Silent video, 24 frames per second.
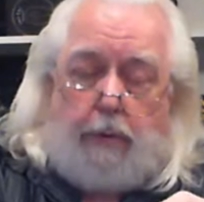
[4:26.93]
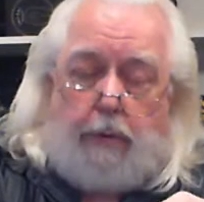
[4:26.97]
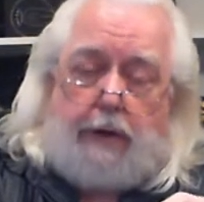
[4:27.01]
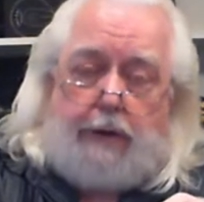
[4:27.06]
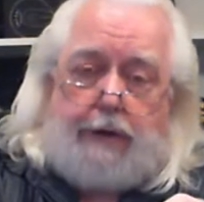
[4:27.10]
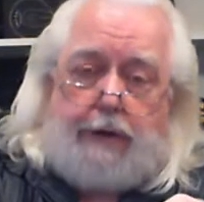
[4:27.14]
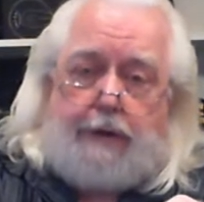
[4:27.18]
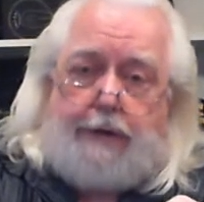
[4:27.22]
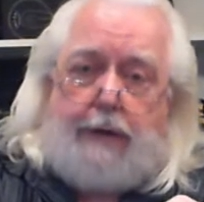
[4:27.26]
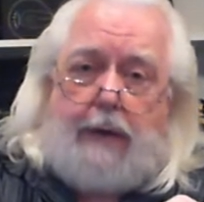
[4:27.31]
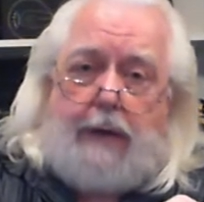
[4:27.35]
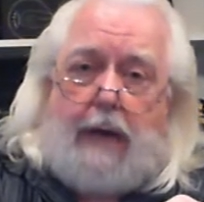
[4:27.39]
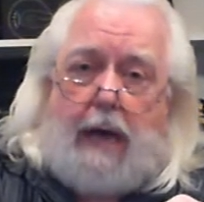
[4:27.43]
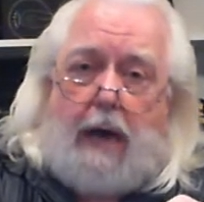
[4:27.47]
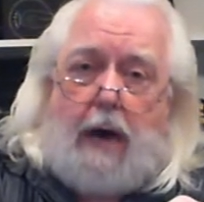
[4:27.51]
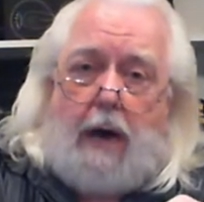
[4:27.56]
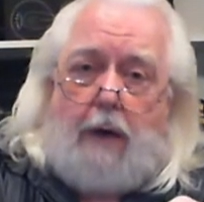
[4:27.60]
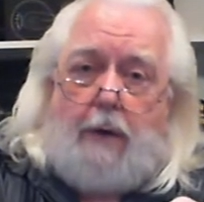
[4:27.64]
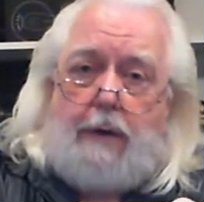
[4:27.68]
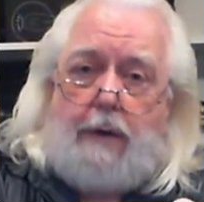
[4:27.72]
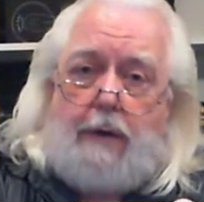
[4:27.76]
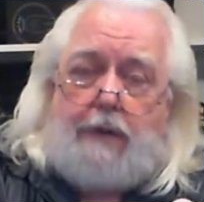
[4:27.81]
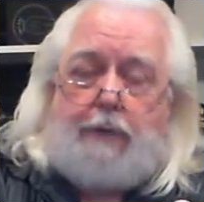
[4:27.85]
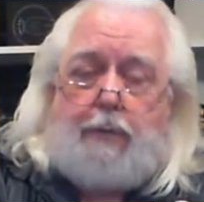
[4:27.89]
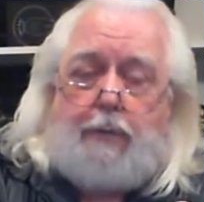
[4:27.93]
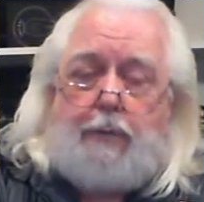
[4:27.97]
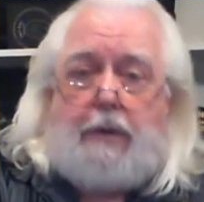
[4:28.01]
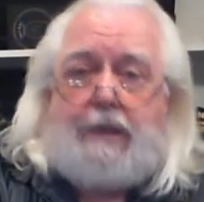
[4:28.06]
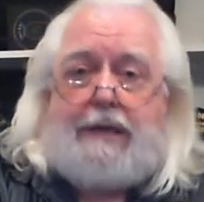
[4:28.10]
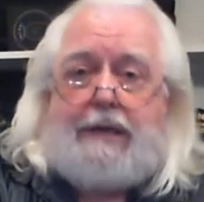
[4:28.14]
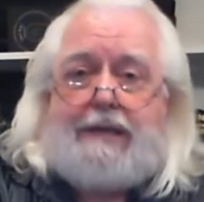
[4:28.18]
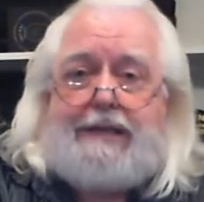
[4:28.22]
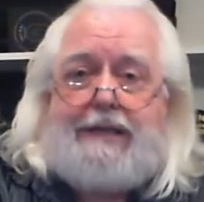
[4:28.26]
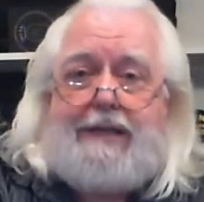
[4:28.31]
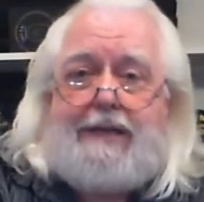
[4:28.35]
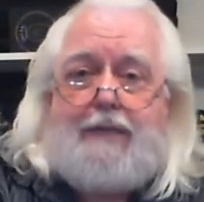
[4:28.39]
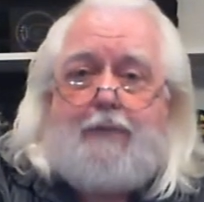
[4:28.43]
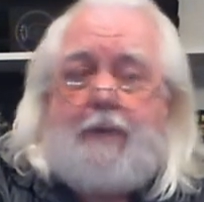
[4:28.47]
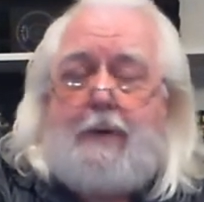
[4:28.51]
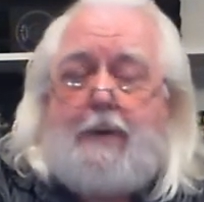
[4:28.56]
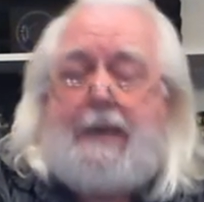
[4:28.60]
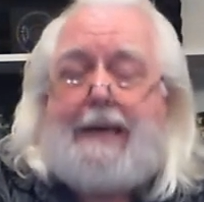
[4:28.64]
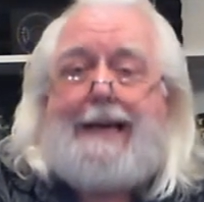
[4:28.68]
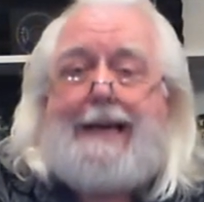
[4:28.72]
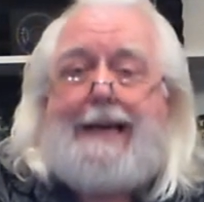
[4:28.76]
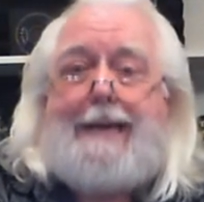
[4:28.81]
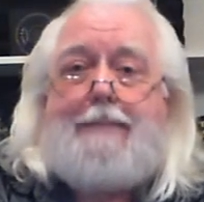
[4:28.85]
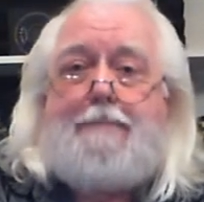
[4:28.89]
So what we're going to do now is we're going
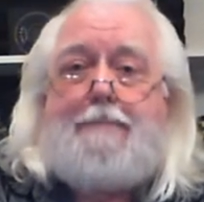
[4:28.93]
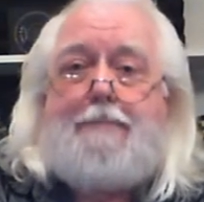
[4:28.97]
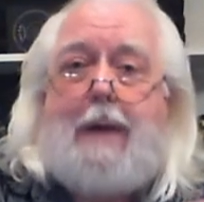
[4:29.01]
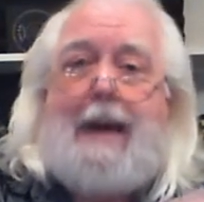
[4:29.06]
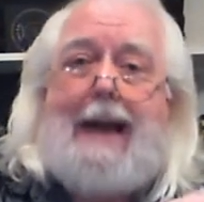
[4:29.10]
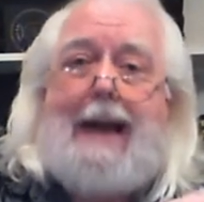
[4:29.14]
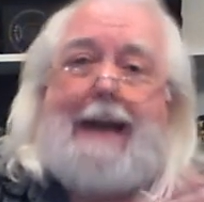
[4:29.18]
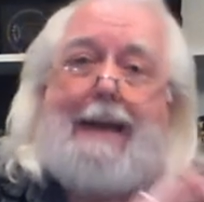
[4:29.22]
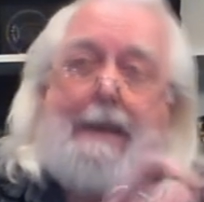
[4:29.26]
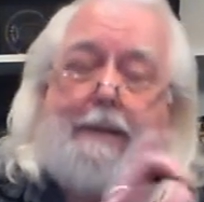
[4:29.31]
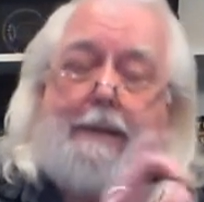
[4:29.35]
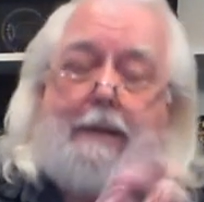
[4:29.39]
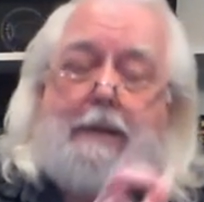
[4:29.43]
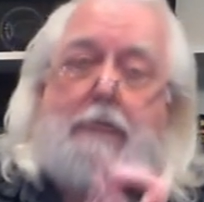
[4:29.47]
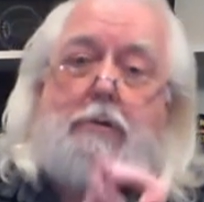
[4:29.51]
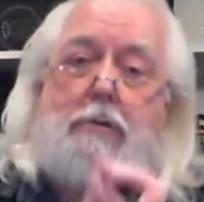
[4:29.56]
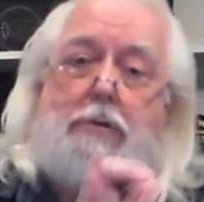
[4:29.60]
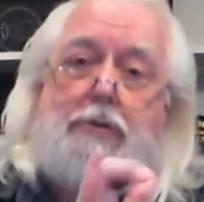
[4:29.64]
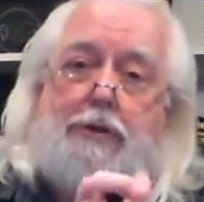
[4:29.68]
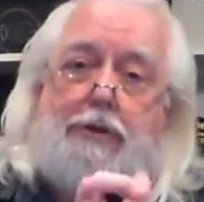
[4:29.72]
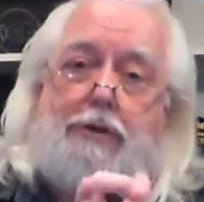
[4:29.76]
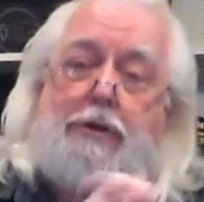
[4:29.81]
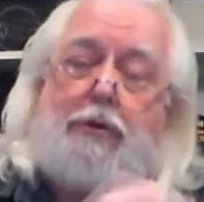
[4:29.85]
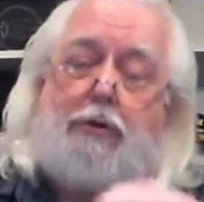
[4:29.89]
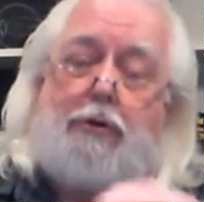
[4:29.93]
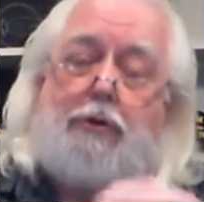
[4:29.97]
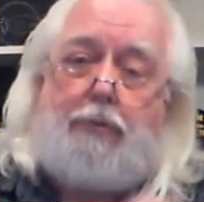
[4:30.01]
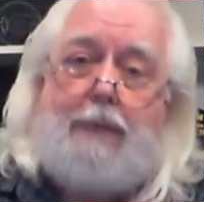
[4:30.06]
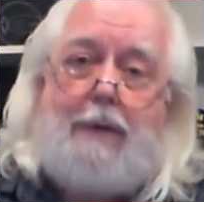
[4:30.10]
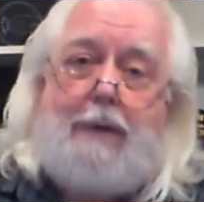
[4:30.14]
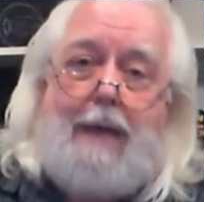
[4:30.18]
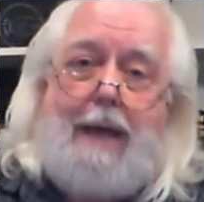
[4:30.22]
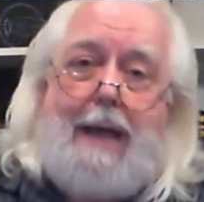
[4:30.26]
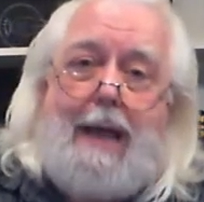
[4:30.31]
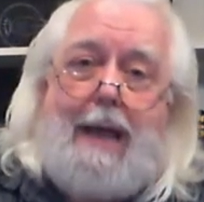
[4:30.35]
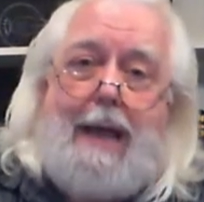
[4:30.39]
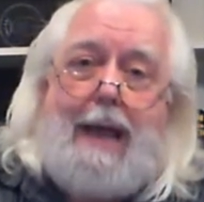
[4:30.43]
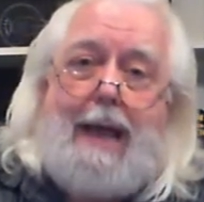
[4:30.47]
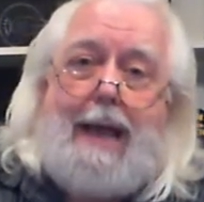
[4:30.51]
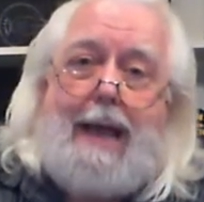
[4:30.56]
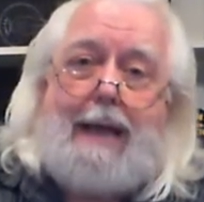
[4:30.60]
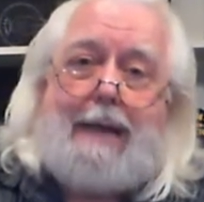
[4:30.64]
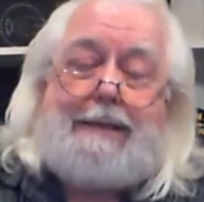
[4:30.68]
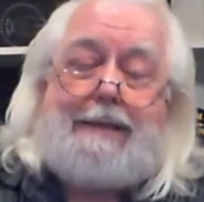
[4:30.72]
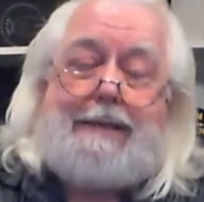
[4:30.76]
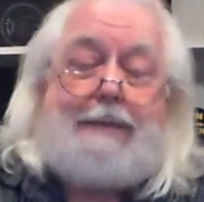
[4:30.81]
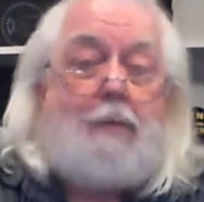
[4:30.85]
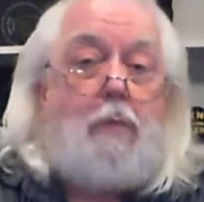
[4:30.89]
to see if we can combine those 2
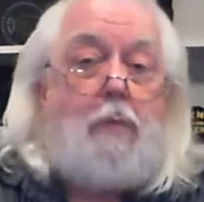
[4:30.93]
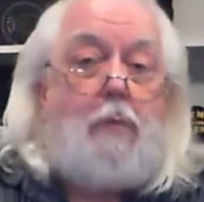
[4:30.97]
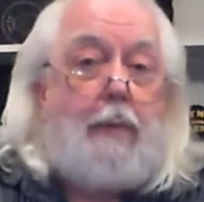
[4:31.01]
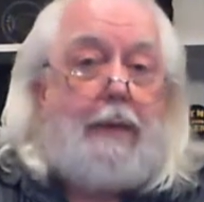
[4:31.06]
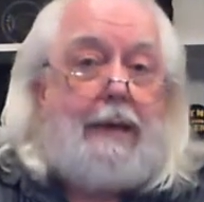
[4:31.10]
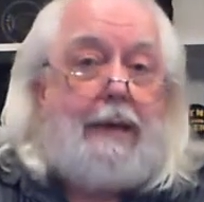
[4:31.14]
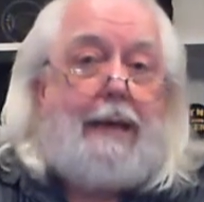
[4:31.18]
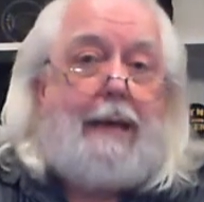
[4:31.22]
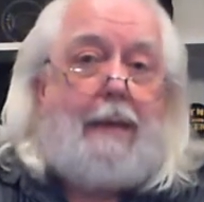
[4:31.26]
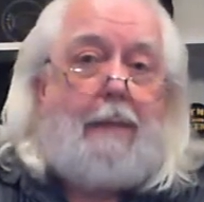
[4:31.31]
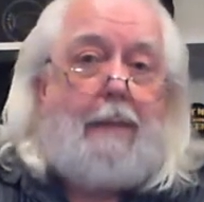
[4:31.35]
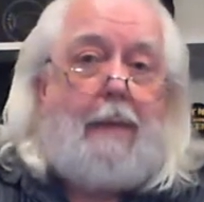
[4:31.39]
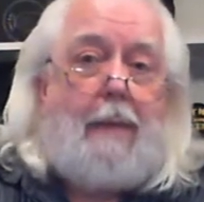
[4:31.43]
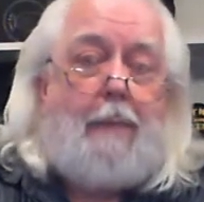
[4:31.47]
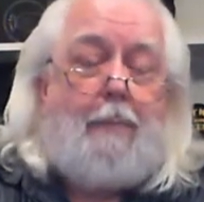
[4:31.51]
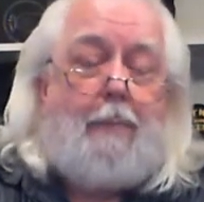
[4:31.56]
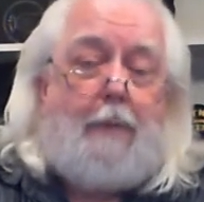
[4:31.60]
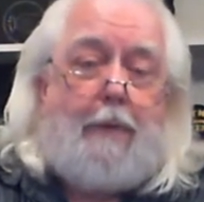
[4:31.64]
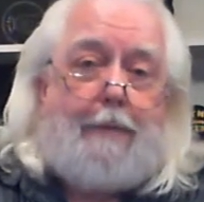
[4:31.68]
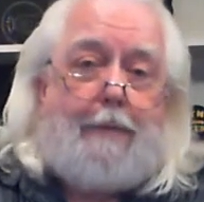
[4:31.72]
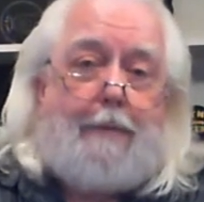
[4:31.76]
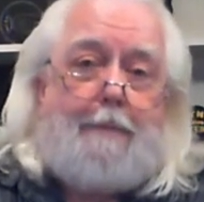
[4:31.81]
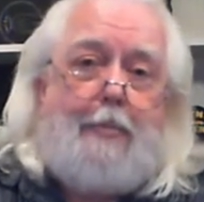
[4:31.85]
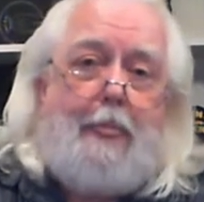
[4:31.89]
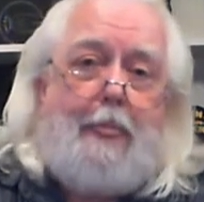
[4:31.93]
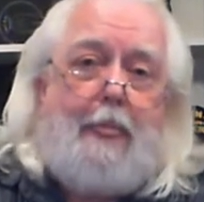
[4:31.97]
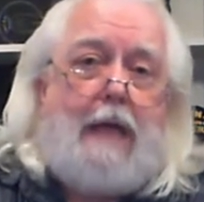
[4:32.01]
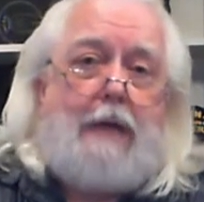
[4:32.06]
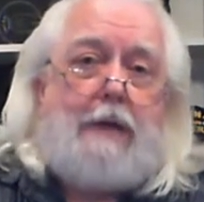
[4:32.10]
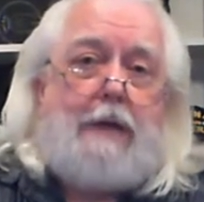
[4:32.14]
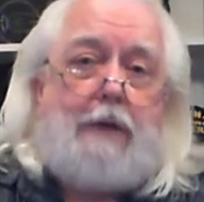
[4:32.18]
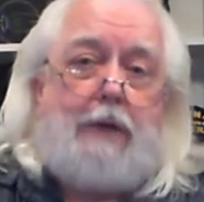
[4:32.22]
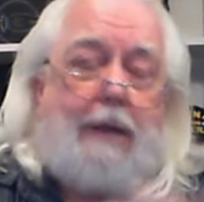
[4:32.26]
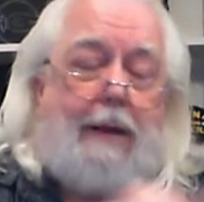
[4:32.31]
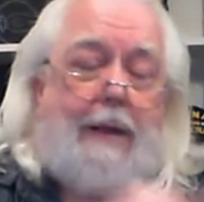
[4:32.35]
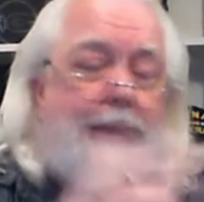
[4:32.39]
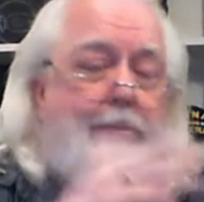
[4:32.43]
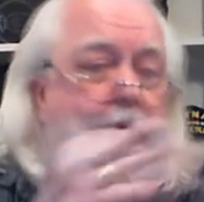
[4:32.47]
and see what we can come up with.